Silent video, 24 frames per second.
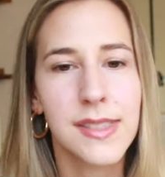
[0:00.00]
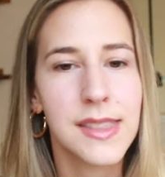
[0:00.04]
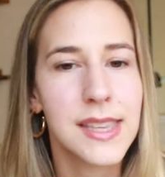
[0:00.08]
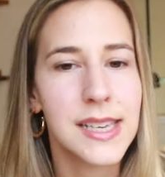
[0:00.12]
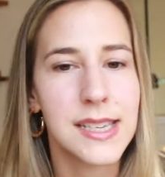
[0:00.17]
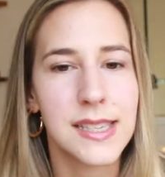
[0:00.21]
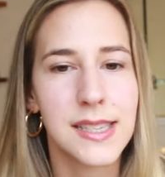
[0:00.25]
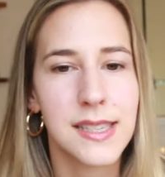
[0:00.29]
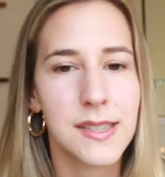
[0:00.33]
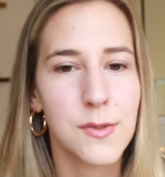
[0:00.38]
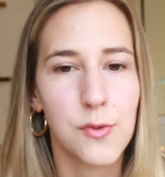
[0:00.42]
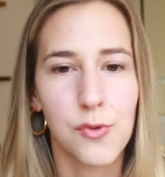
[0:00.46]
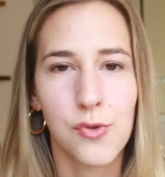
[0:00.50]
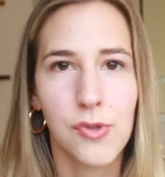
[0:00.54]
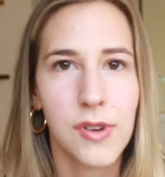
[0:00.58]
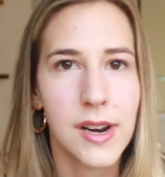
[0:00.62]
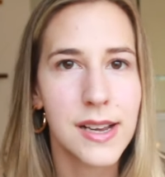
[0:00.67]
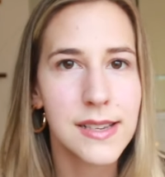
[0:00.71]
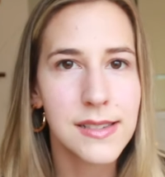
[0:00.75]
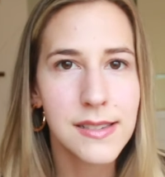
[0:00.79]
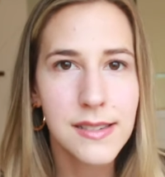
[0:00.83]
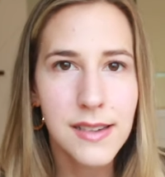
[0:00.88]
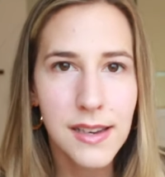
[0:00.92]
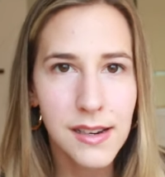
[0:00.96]
this
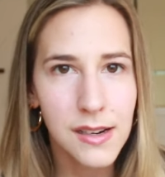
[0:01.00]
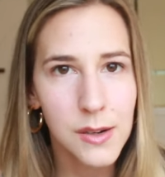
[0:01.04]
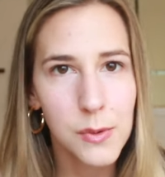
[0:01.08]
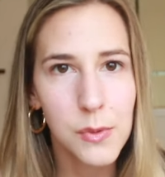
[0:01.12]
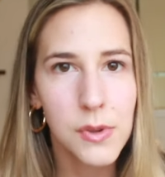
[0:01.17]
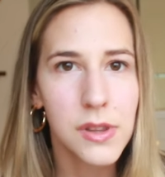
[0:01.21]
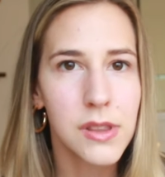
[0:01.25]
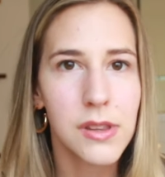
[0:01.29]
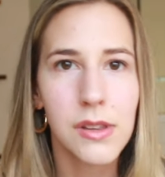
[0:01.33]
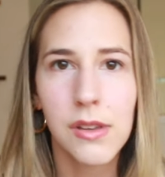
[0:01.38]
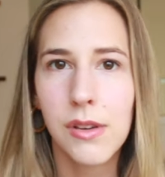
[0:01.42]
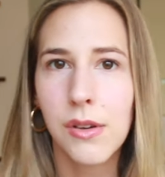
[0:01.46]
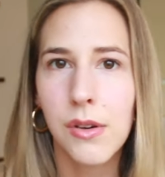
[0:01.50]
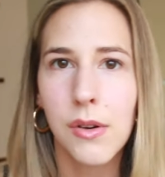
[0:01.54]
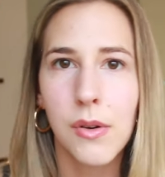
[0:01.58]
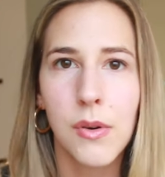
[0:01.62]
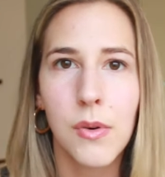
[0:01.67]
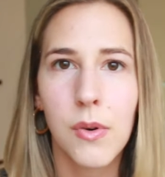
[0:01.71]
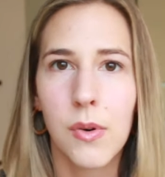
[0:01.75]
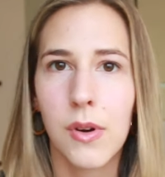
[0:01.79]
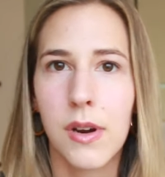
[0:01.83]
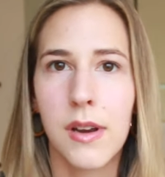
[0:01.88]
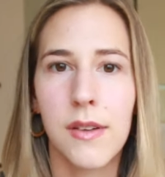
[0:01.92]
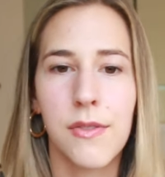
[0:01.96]
resonated with you
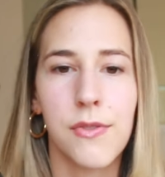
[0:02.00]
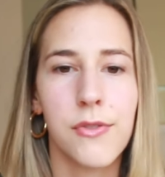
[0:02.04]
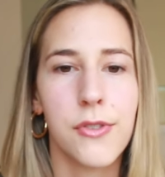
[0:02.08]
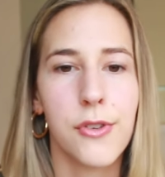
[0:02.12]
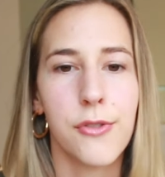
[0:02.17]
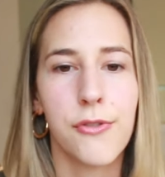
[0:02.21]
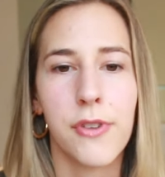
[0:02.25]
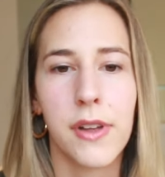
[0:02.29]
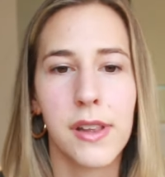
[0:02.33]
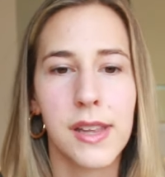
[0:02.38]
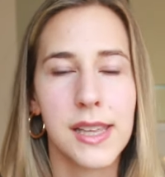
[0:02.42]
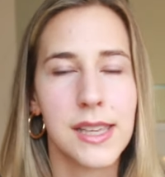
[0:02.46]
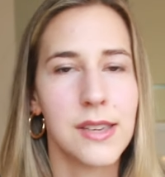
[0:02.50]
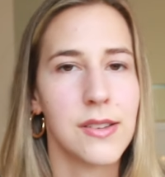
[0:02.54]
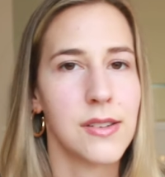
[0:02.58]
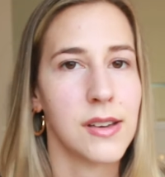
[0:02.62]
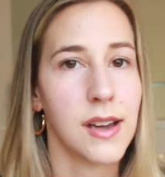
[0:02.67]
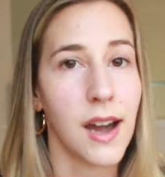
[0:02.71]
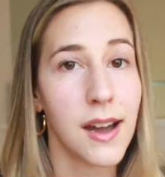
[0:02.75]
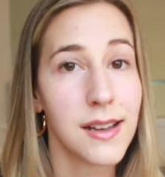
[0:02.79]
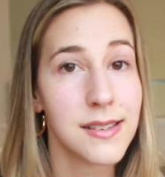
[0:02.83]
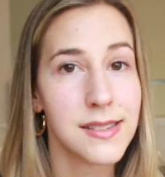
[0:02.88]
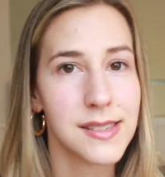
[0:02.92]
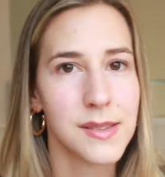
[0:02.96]
or if you felt like you
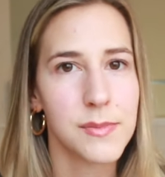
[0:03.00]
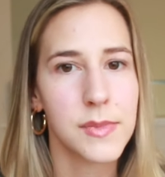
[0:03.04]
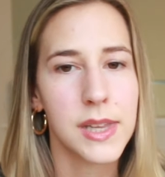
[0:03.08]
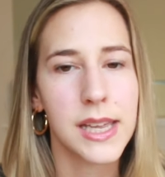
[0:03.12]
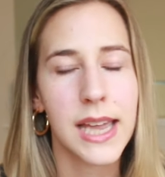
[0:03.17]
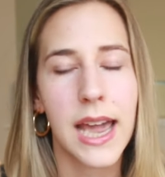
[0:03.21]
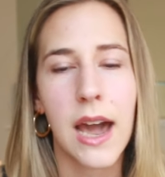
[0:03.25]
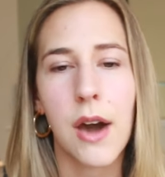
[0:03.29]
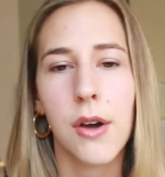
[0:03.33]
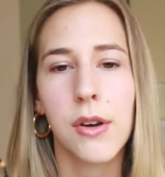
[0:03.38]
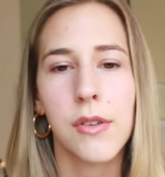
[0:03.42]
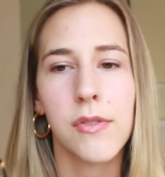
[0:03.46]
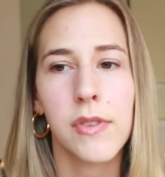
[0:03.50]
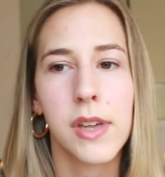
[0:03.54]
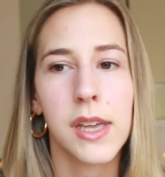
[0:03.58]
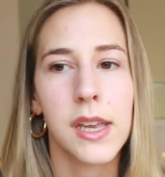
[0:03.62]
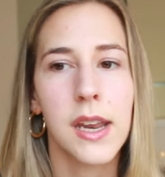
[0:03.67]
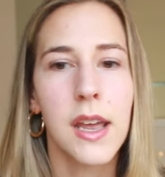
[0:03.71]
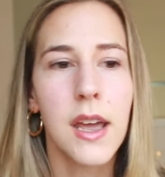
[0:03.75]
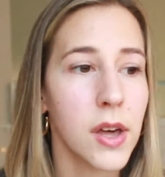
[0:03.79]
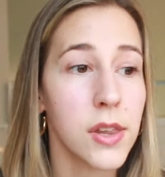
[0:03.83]
got something out of it.